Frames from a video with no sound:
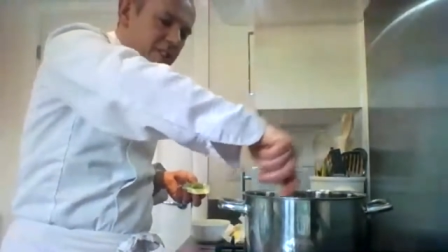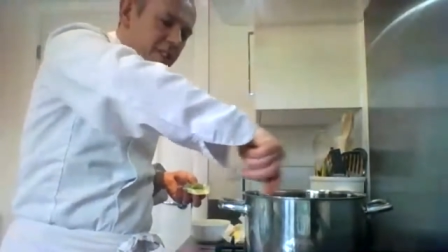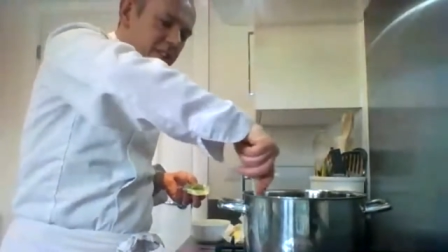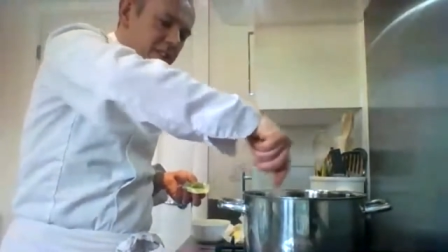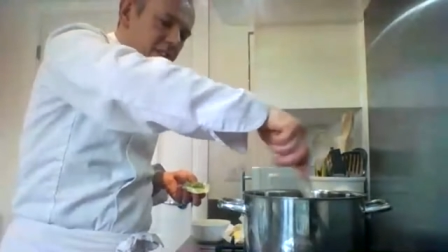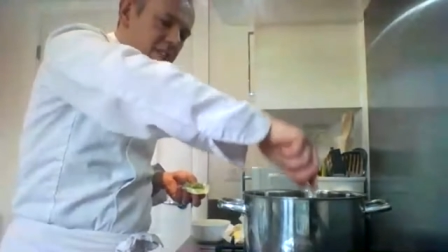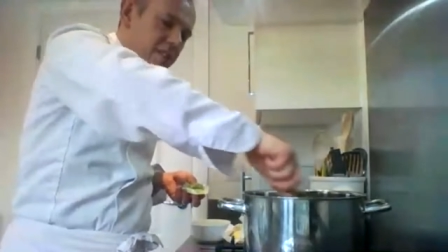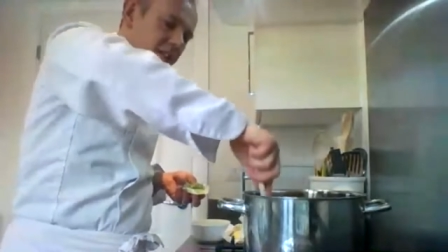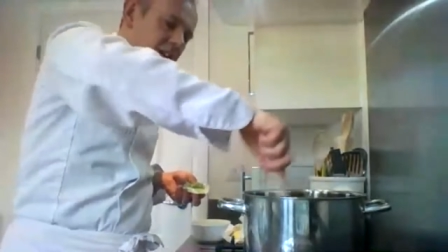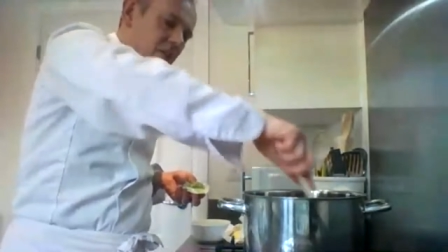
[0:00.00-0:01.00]

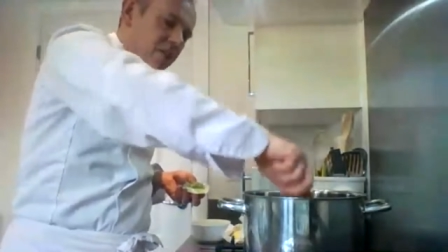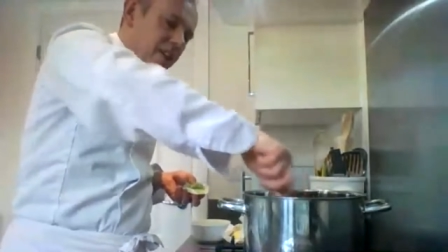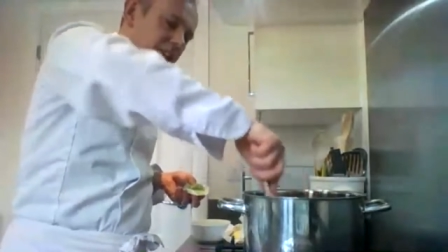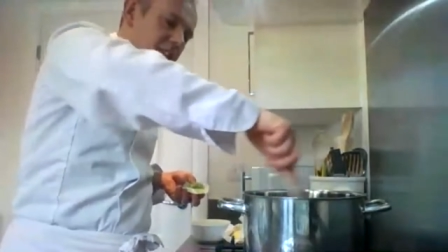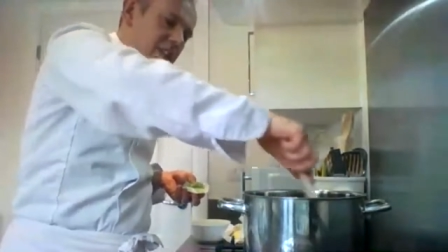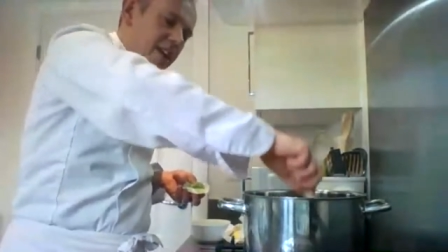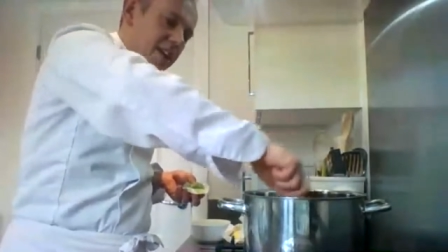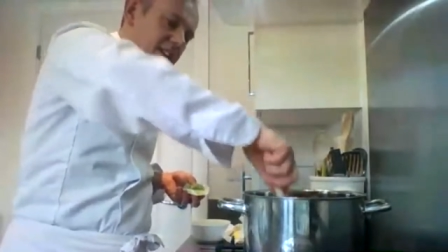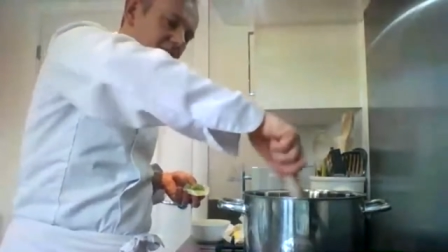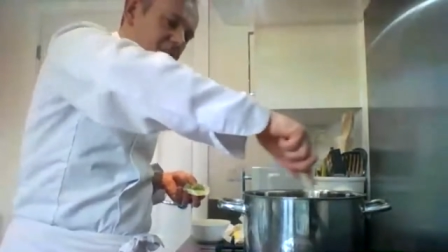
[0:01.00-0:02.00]
Okay, they're in
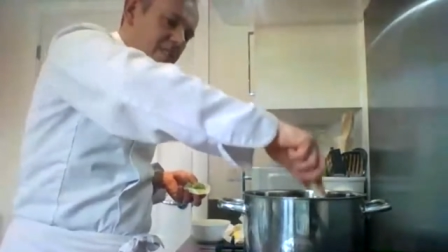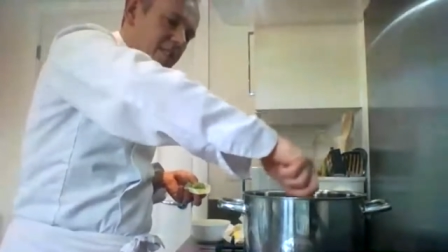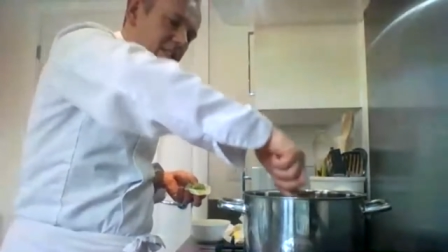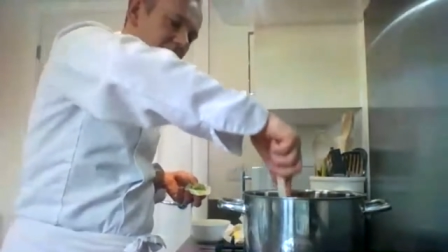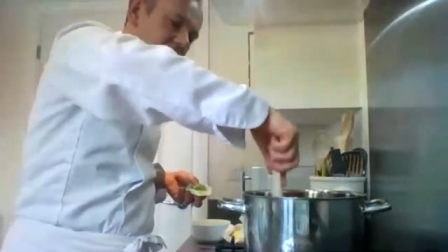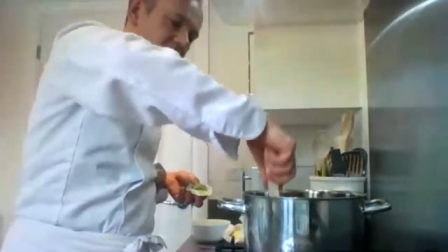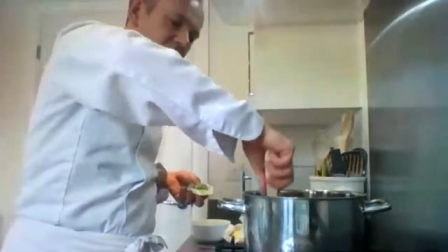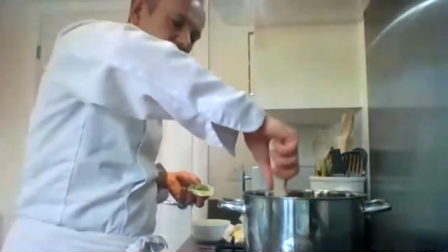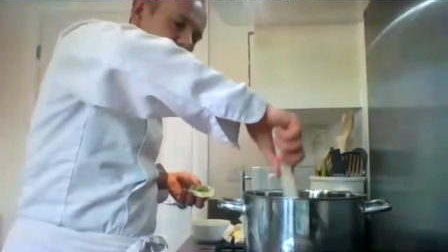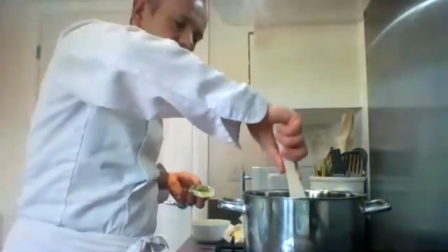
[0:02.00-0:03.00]
there.
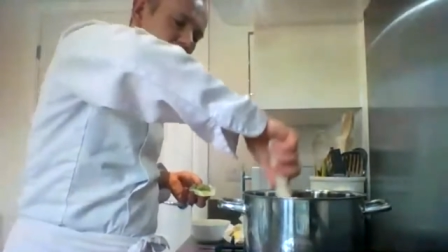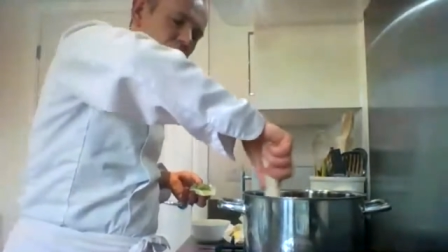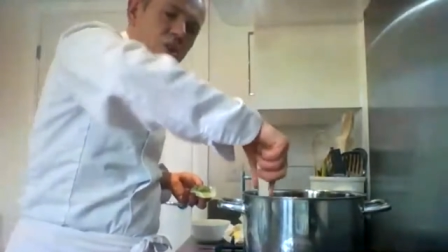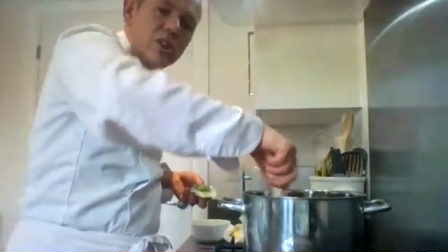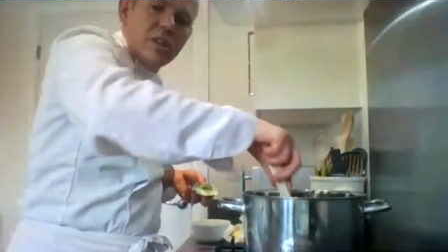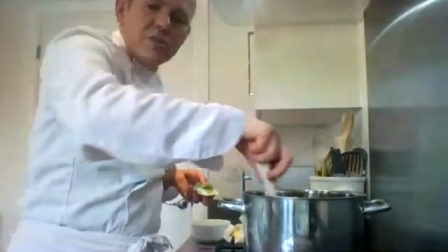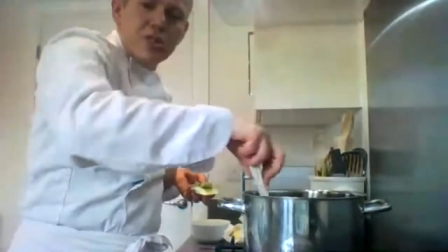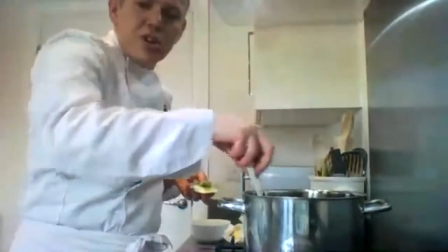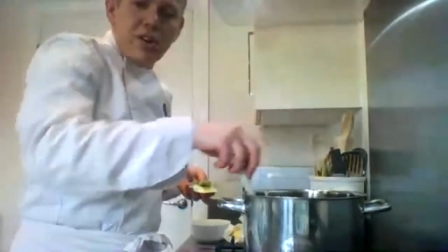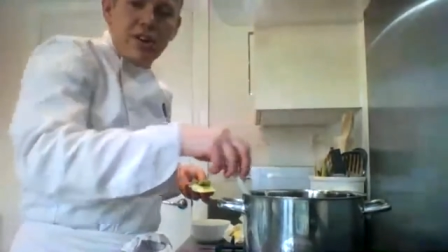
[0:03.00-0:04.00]
Just make sure you keep
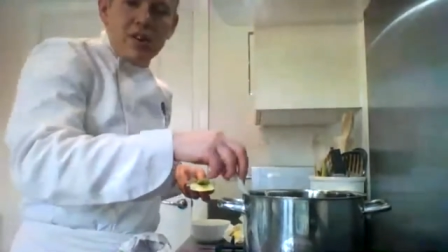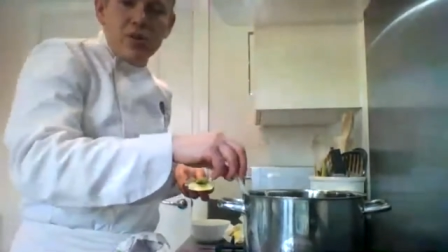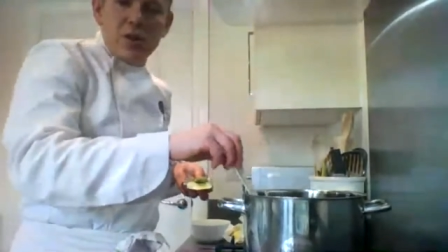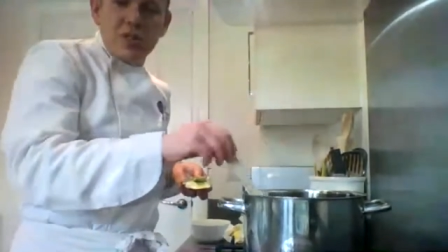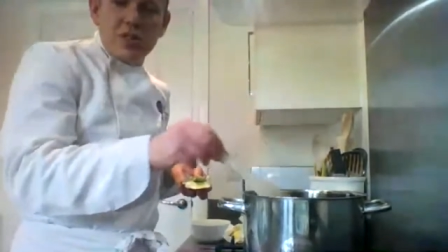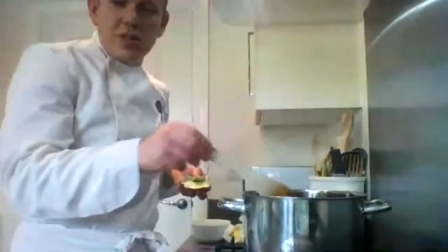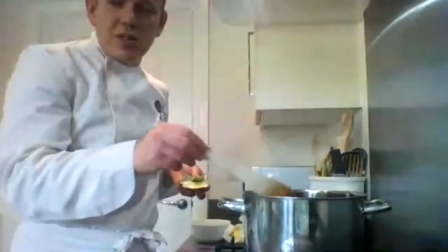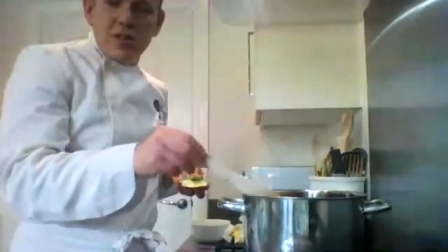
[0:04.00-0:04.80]
stirring those ones.